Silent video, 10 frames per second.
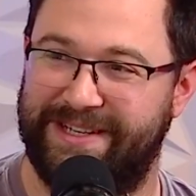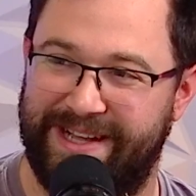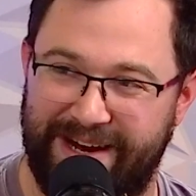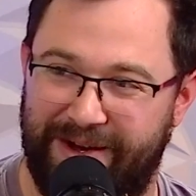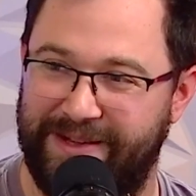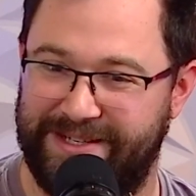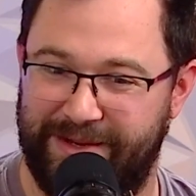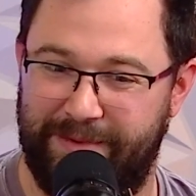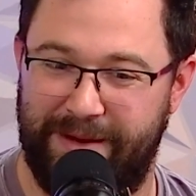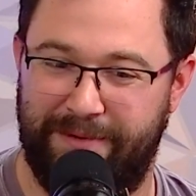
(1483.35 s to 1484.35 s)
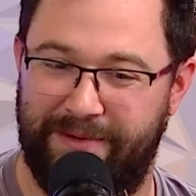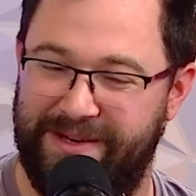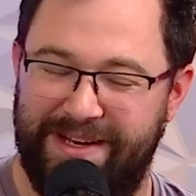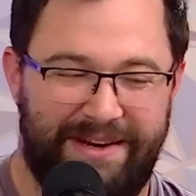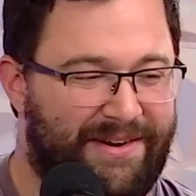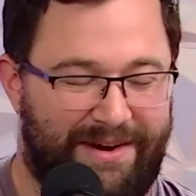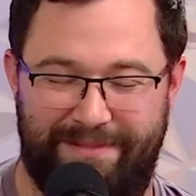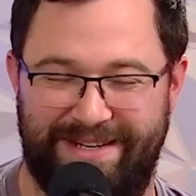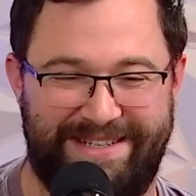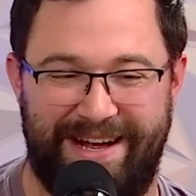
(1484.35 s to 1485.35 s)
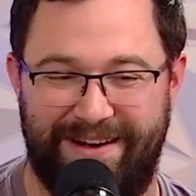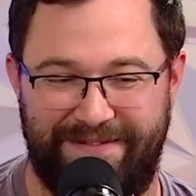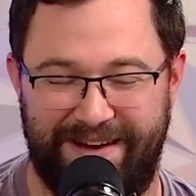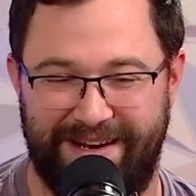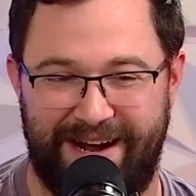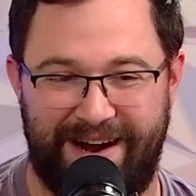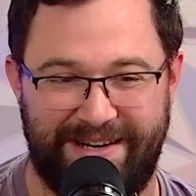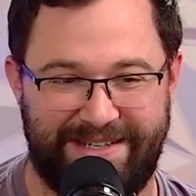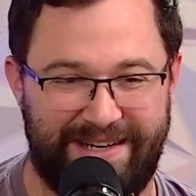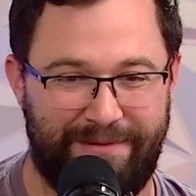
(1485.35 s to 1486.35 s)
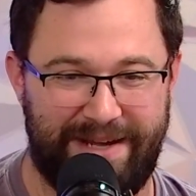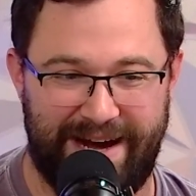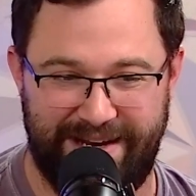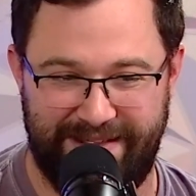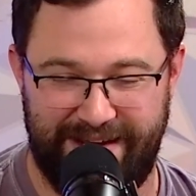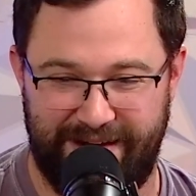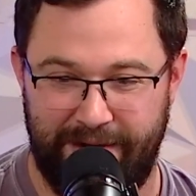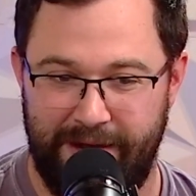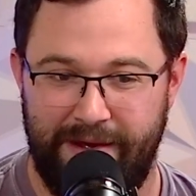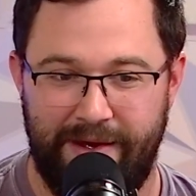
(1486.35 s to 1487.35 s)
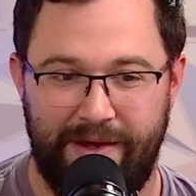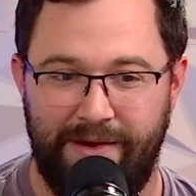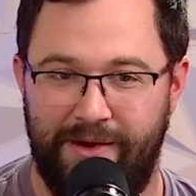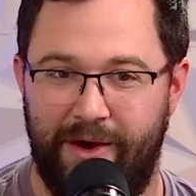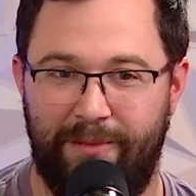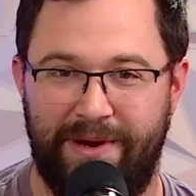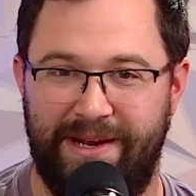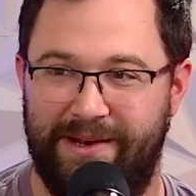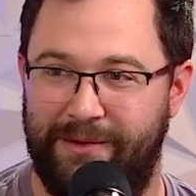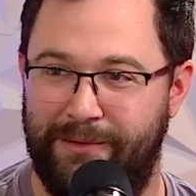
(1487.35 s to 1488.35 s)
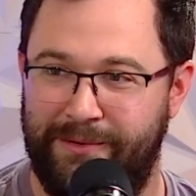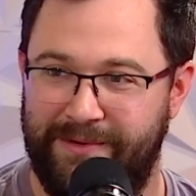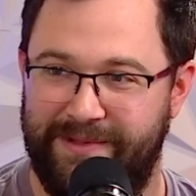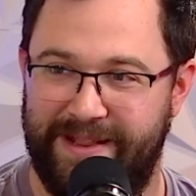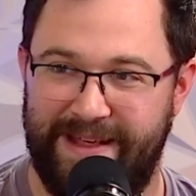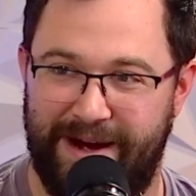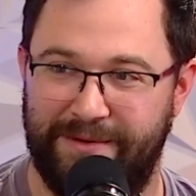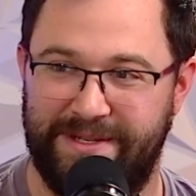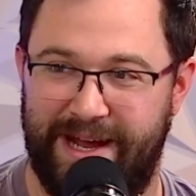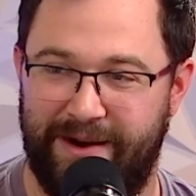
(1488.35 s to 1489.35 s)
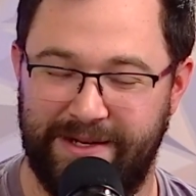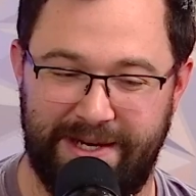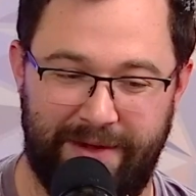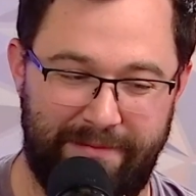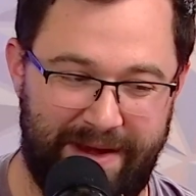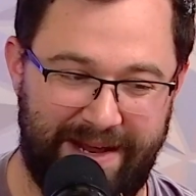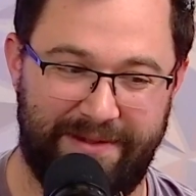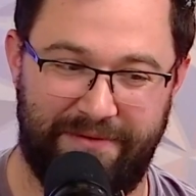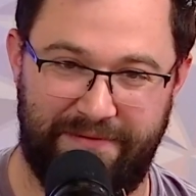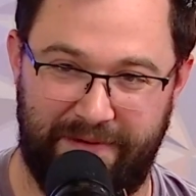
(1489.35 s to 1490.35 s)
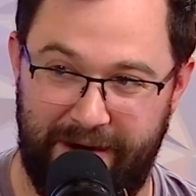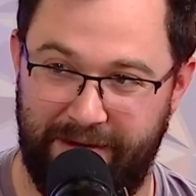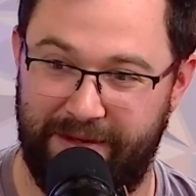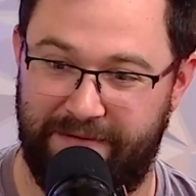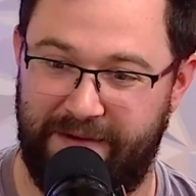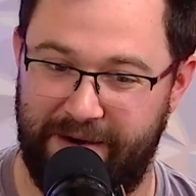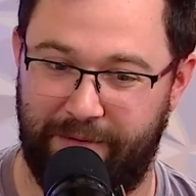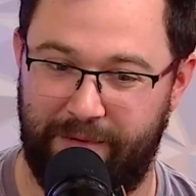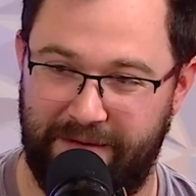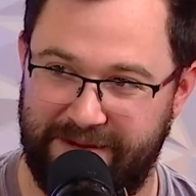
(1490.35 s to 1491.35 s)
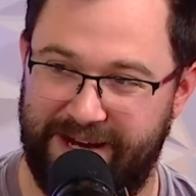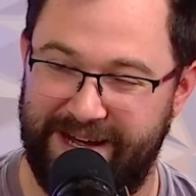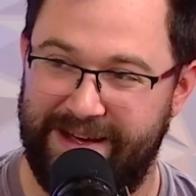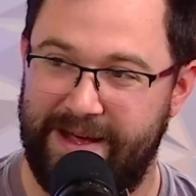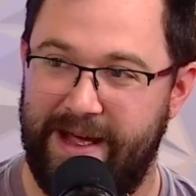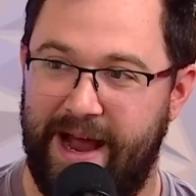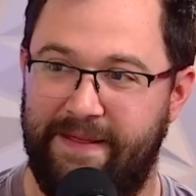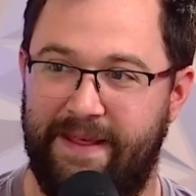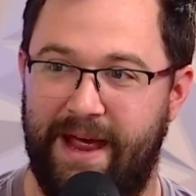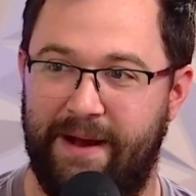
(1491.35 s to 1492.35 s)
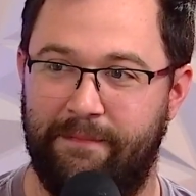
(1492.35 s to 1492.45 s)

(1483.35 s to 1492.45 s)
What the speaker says: and like all these other people, right. And you're gonna miss stuff. And honestly, we got in there. Nobody knew that was there until I made the final rough cut, and then